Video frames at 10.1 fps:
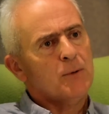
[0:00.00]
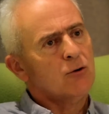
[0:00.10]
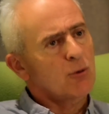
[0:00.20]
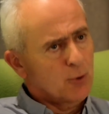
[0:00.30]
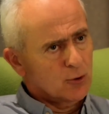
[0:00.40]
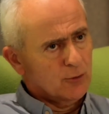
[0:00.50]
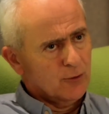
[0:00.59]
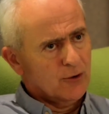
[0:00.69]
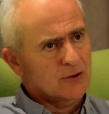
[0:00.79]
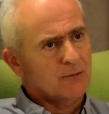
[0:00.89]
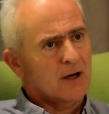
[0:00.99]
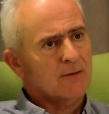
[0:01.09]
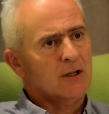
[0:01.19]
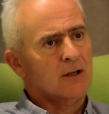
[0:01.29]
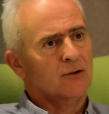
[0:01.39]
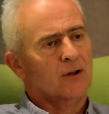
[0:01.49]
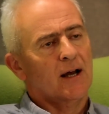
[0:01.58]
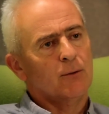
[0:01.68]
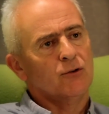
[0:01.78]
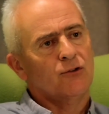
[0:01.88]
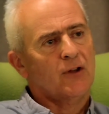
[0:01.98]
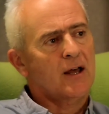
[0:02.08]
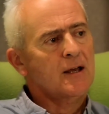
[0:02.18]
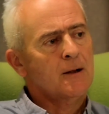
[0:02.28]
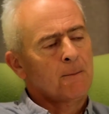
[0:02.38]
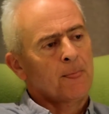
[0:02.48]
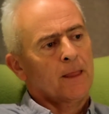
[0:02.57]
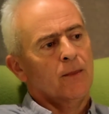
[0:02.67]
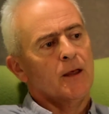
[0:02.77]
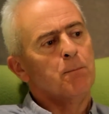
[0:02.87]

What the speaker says: been a reporter for 35 years, and I would say the